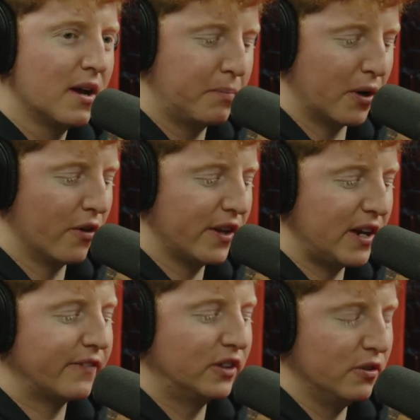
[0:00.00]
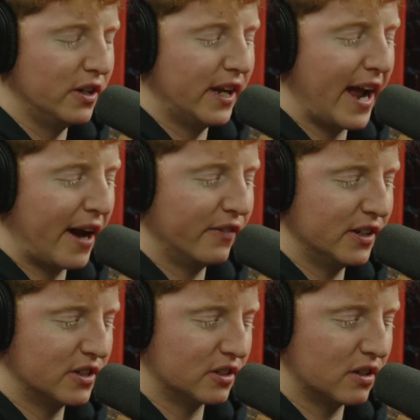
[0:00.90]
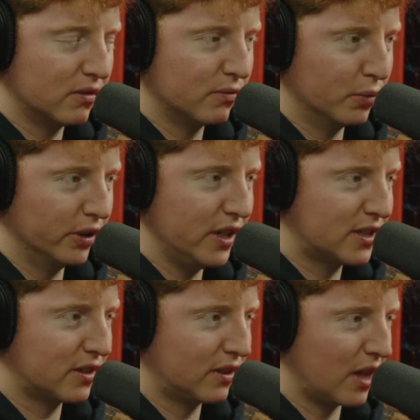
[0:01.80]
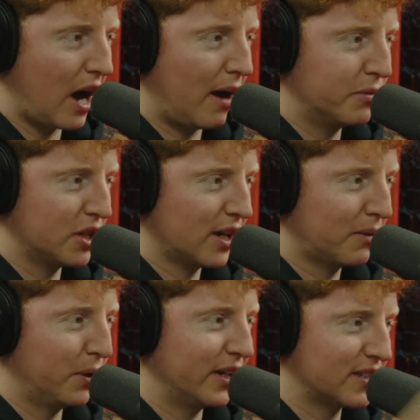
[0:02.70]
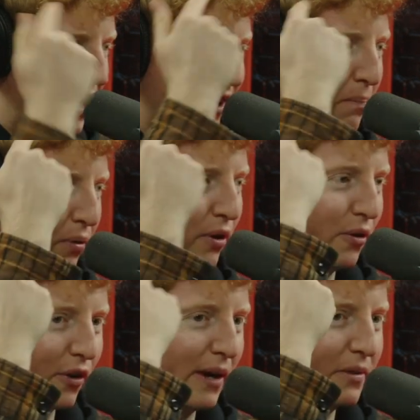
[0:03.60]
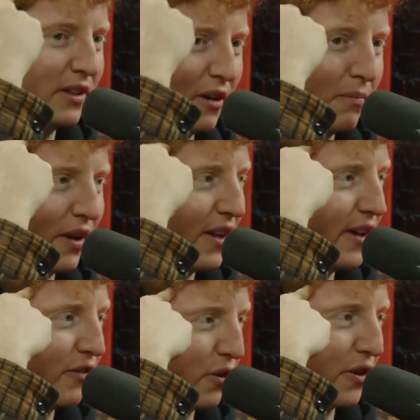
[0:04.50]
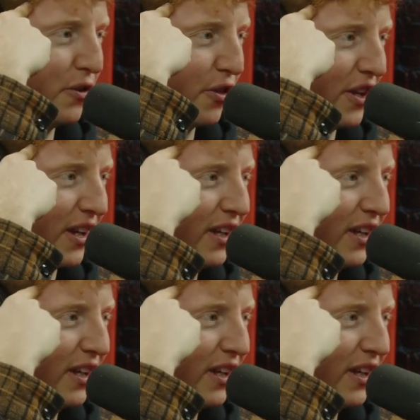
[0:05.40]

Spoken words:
But all they have to do to get out of it is just release the object, but it's not like programmed in their brain. They don't have critical thinking.